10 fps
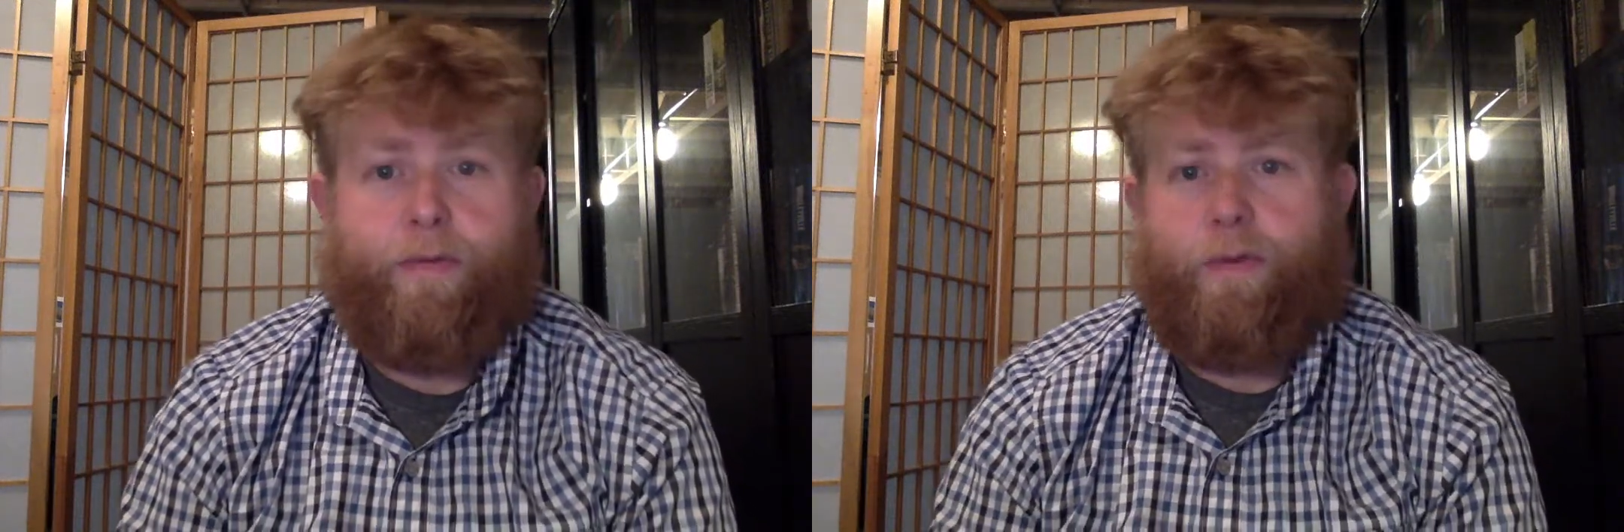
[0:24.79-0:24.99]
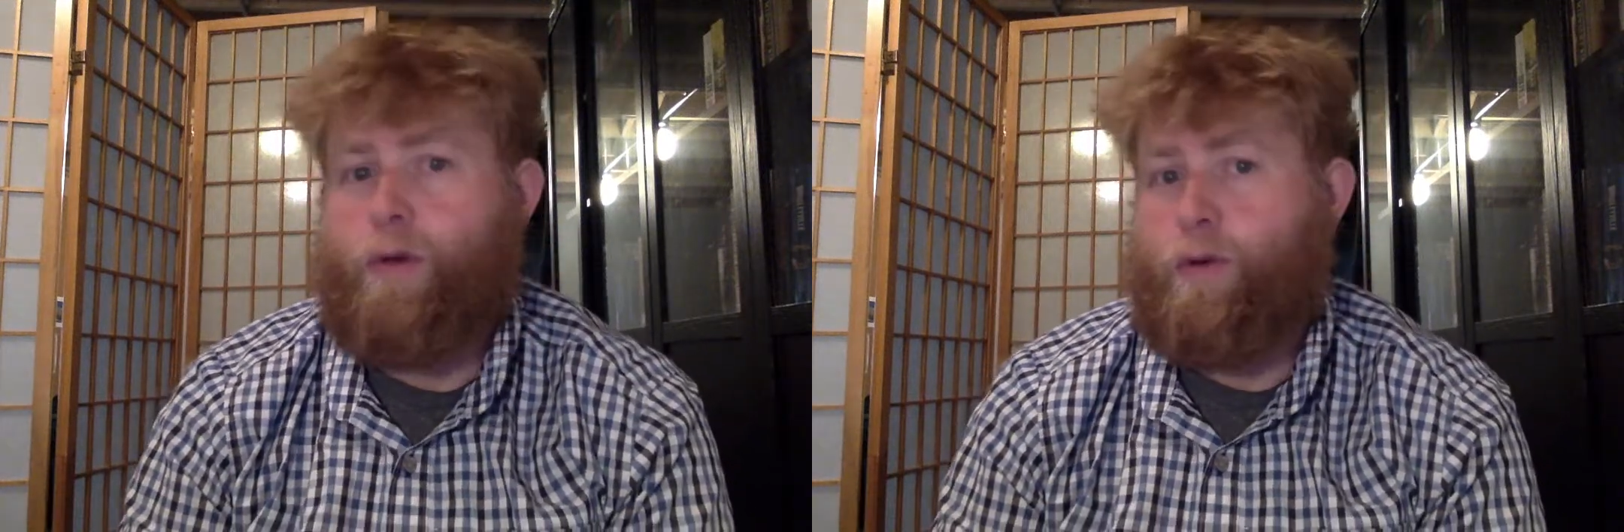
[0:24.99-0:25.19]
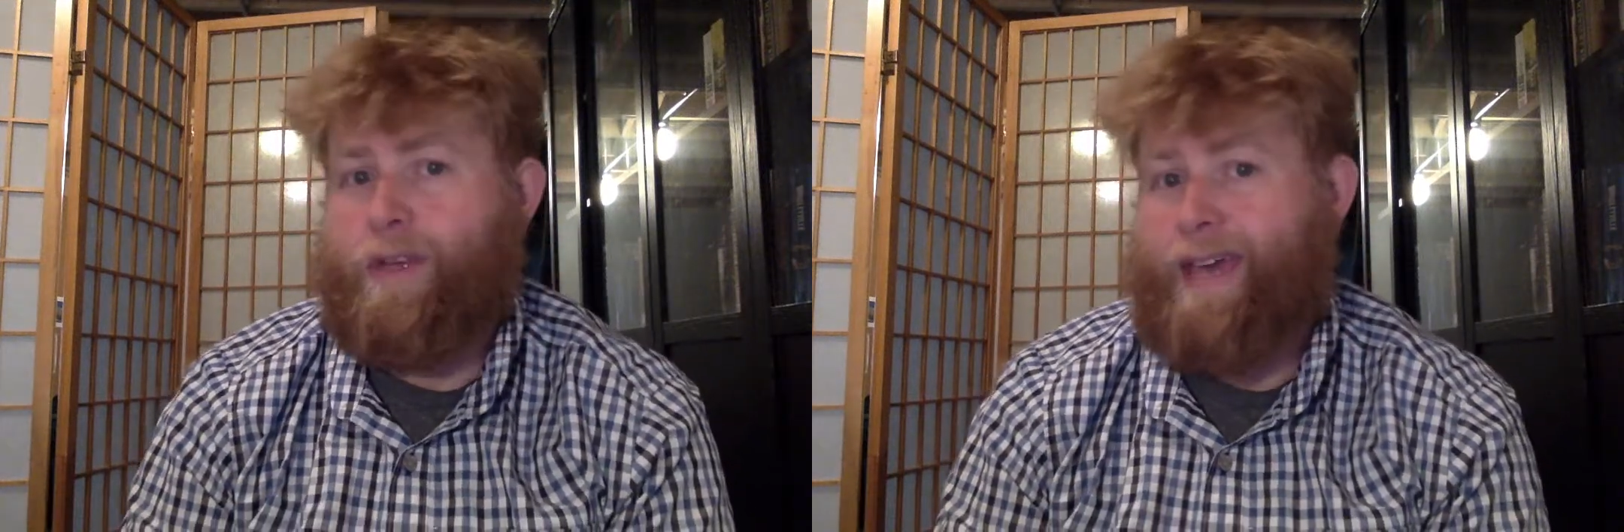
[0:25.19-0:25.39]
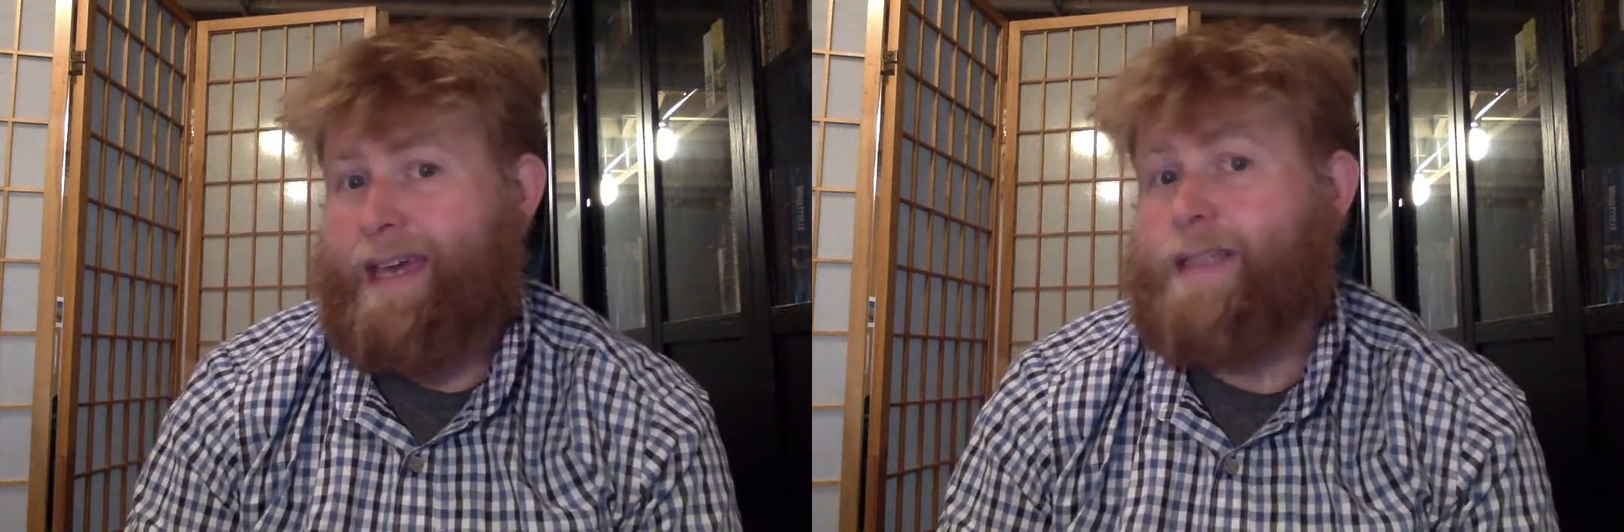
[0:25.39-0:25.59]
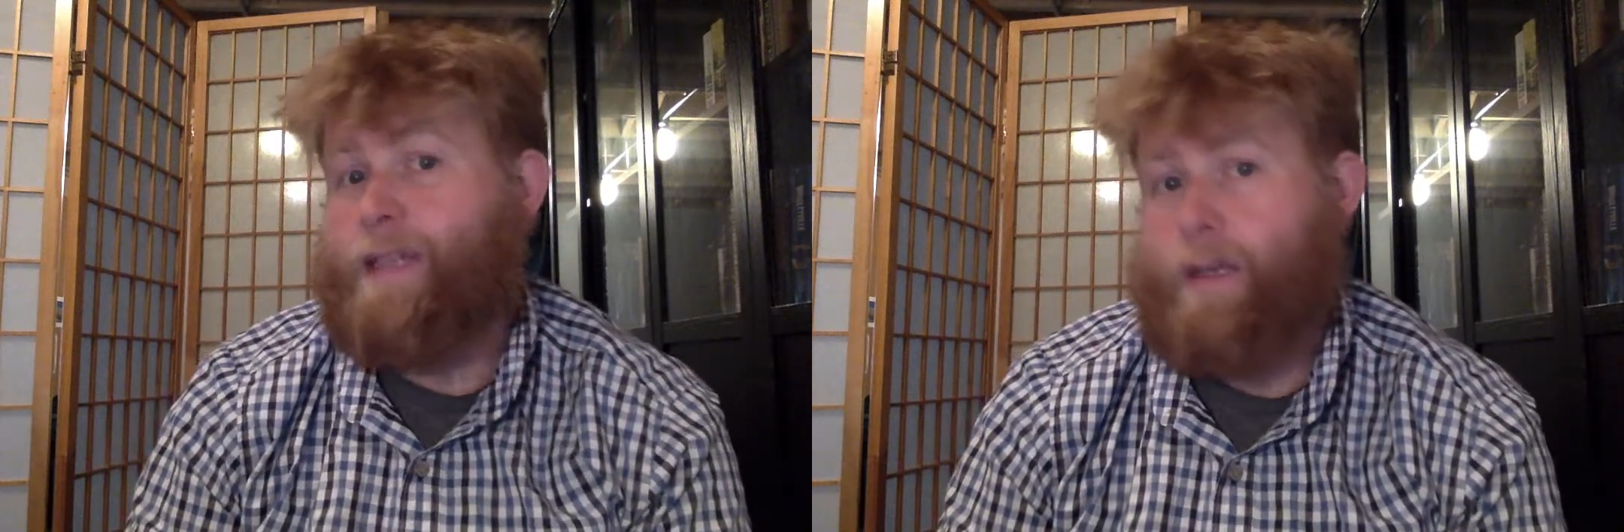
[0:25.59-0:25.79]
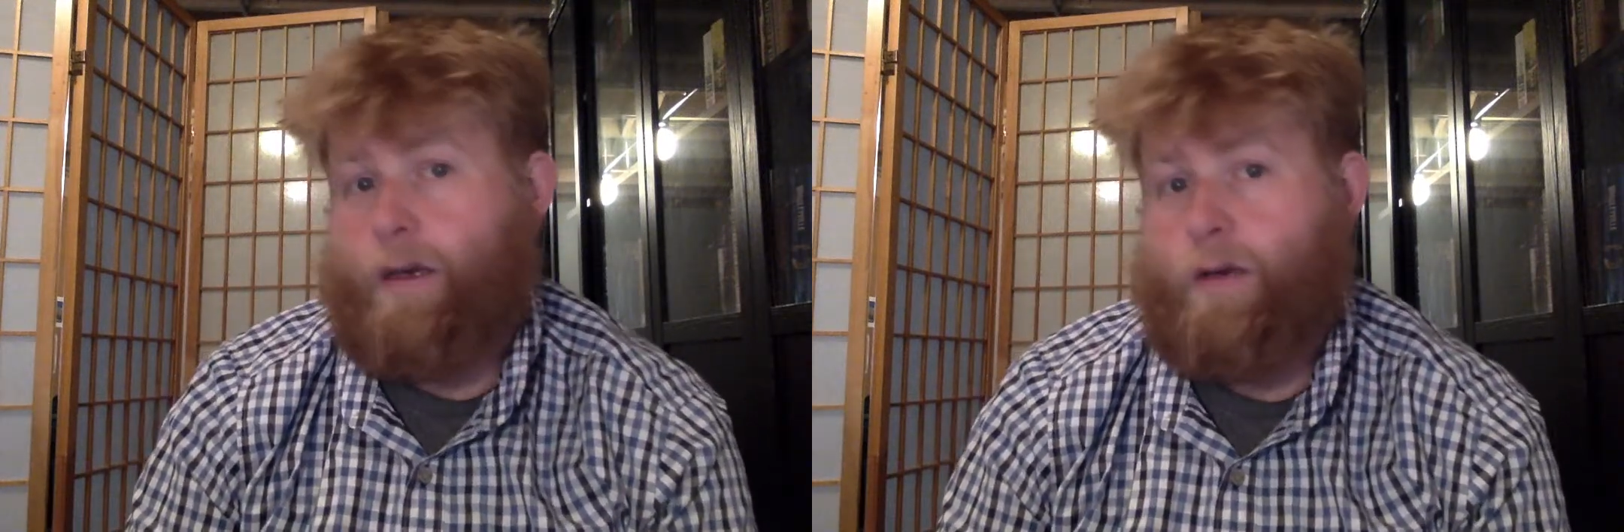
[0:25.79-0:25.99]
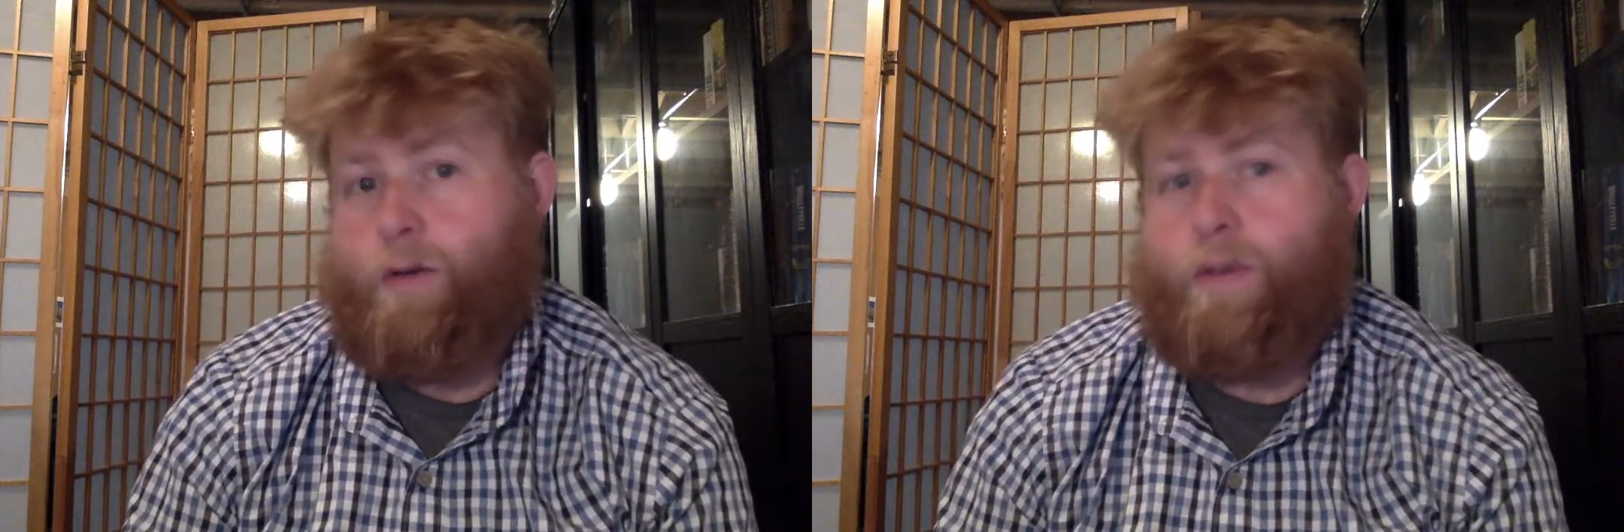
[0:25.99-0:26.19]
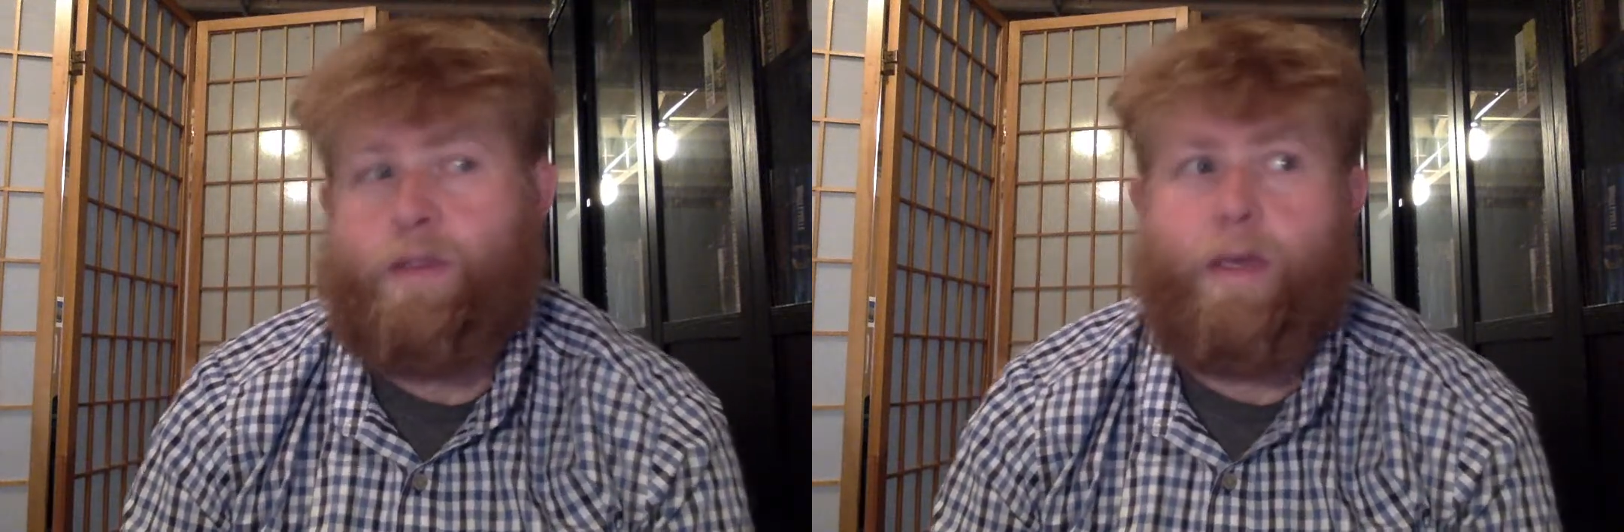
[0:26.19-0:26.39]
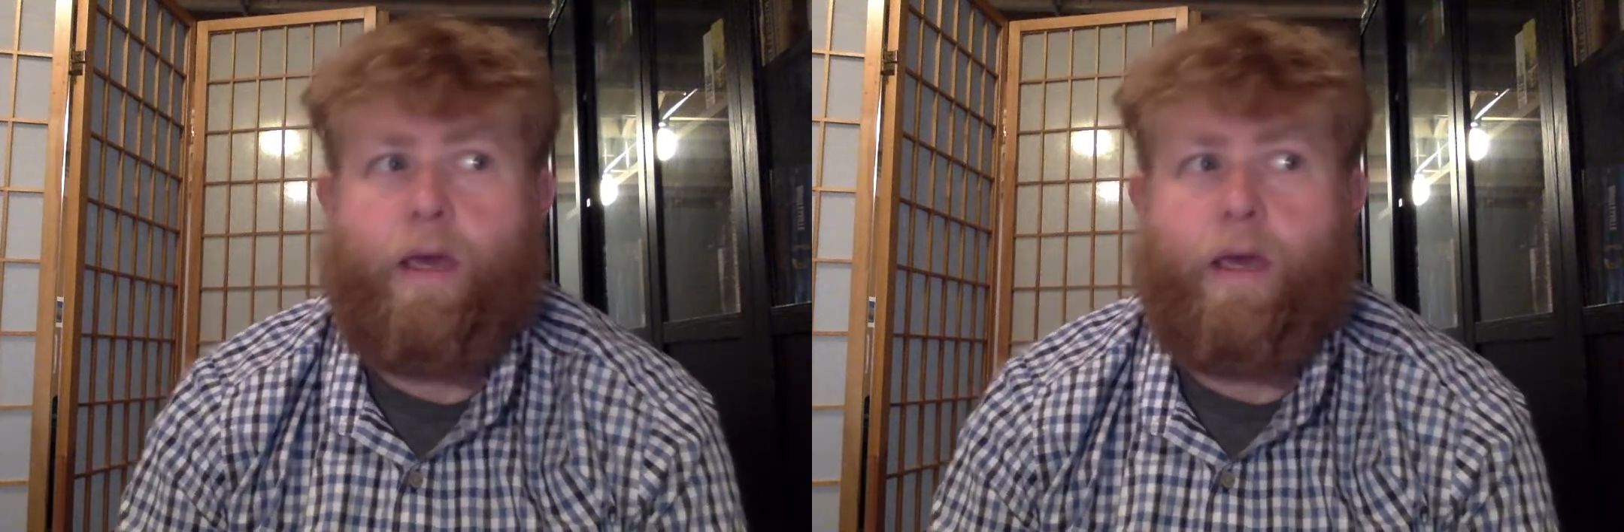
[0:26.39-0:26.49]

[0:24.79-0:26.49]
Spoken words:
through the early 1800s.